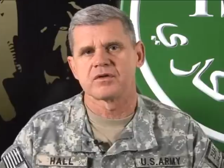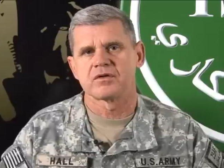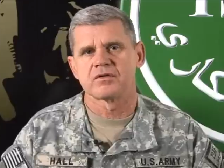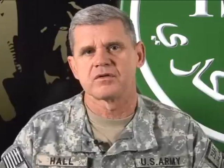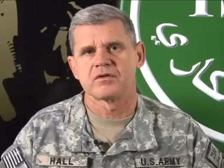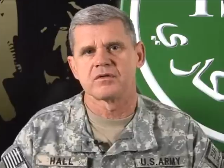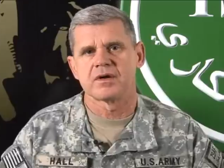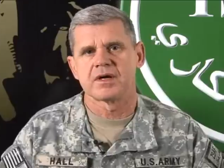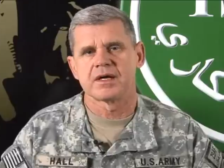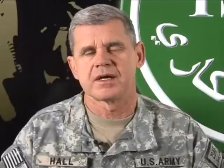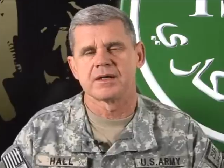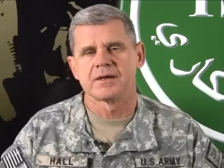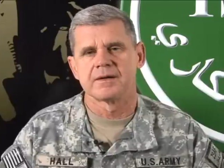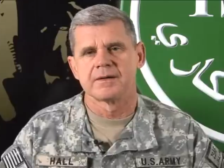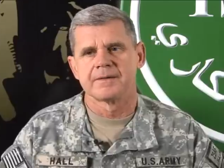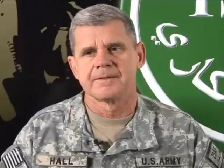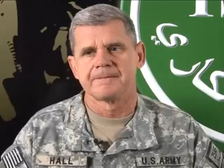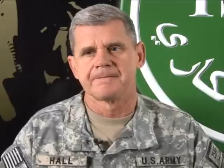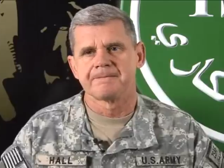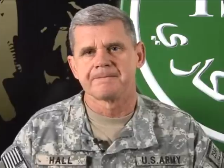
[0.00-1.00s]
into a
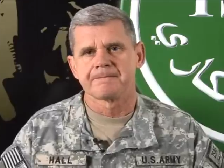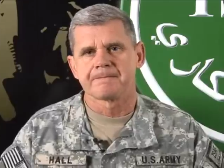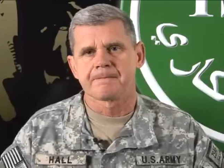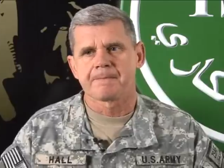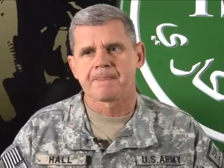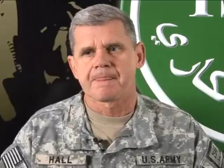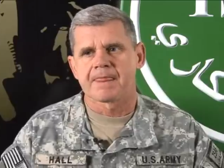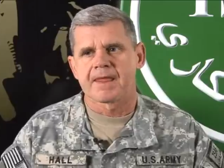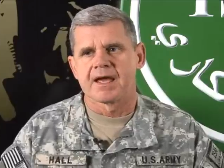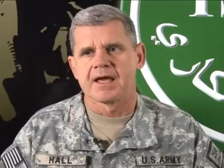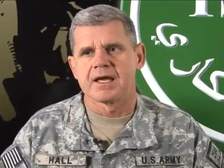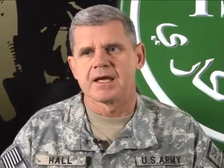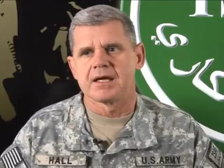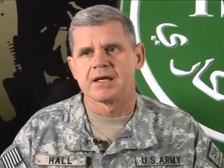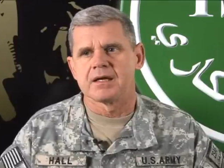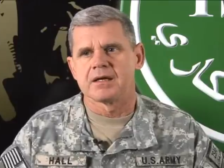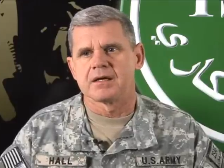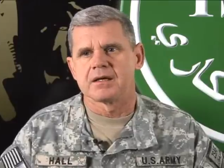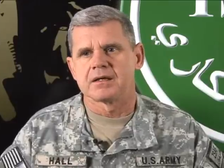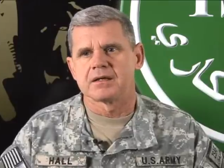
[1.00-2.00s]

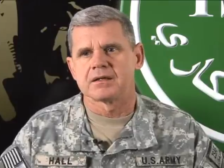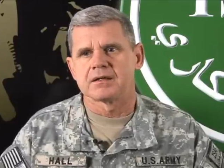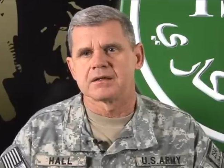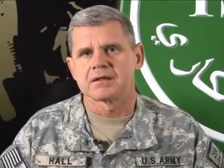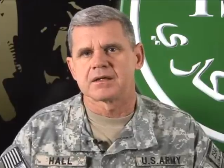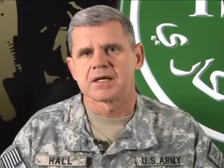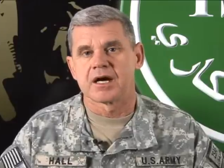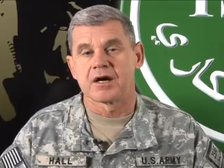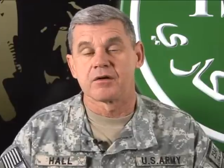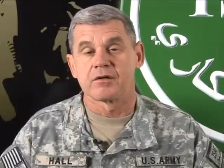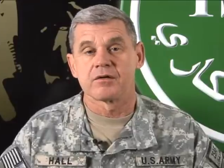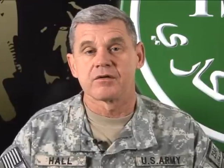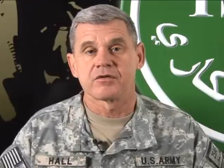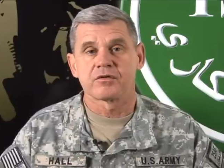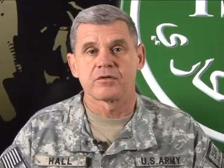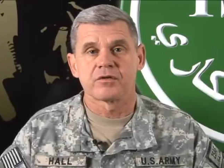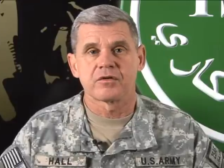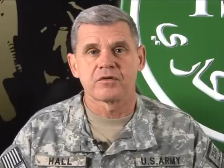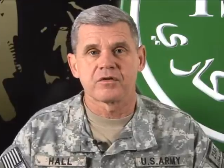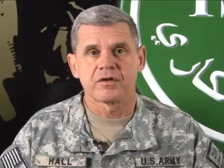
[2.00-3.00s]
a uh,
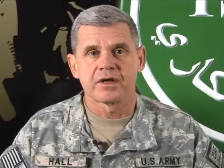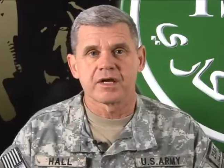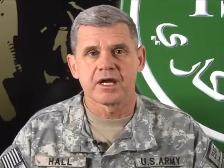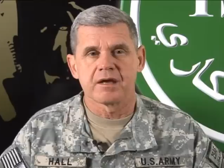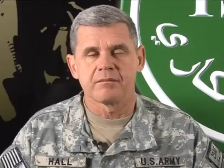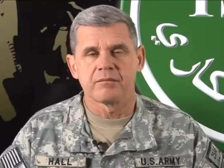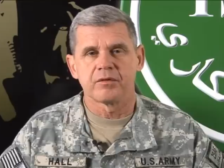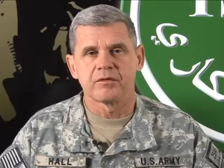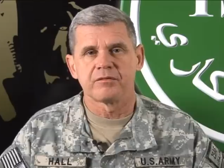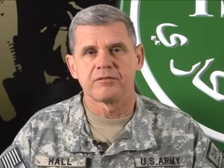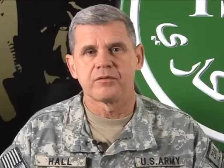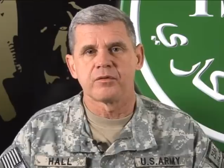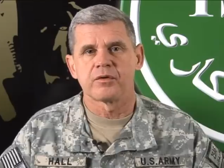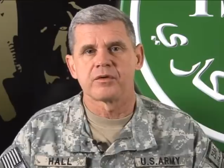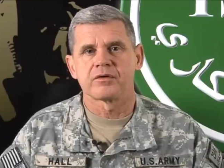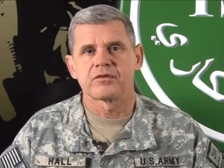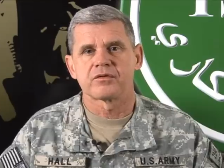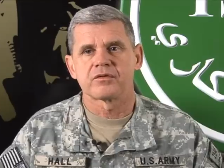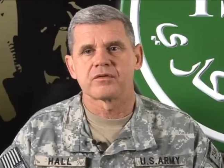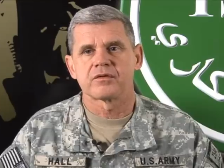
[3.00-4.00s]
counterinsurgency capable
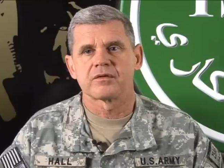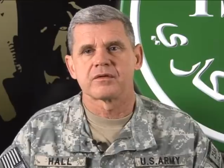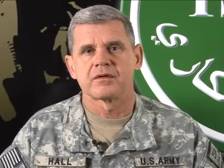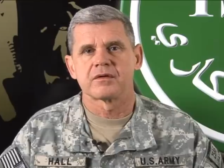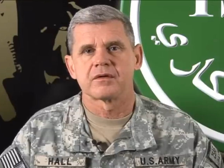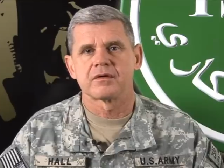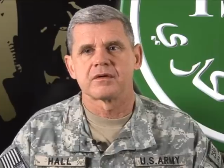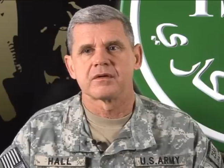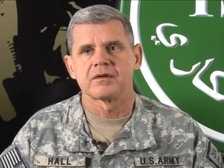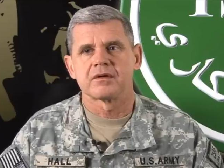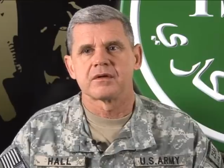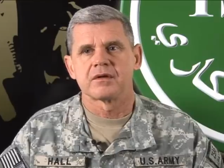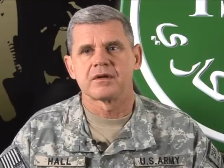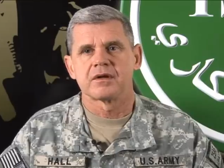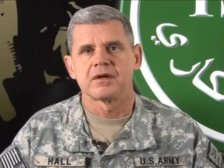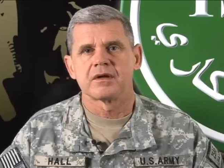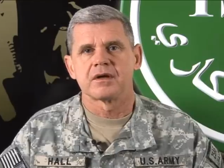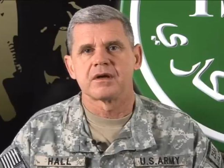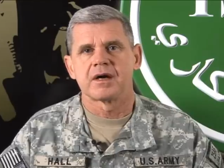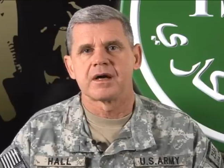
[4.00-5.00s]
force,
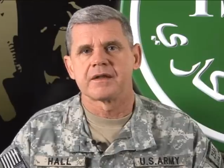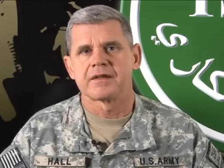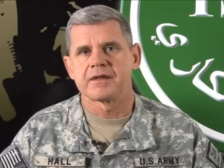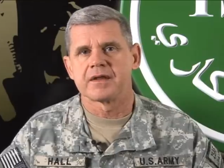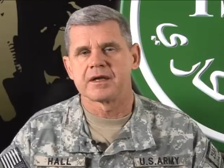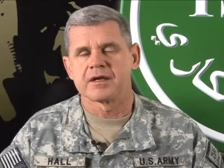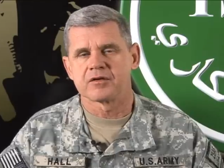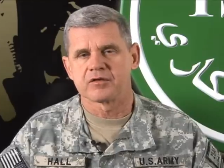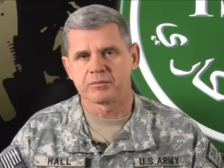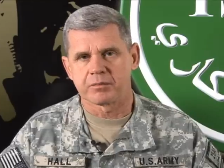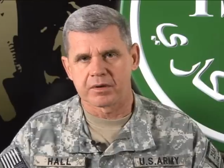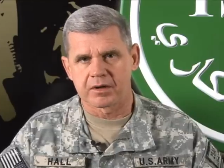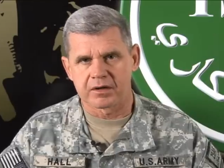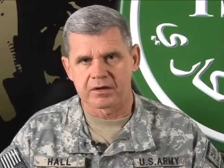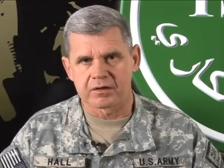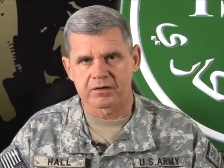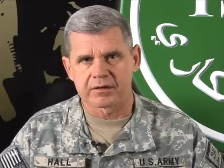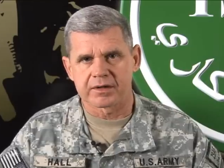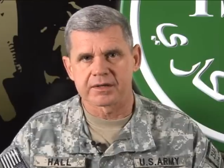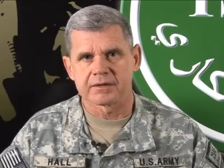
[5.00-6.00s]
I think, is
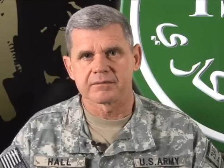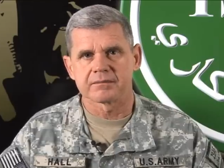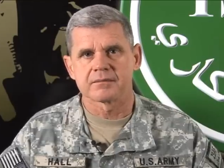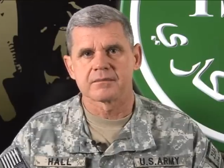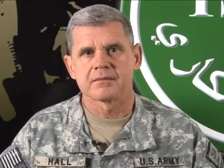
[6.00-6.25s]
partnering.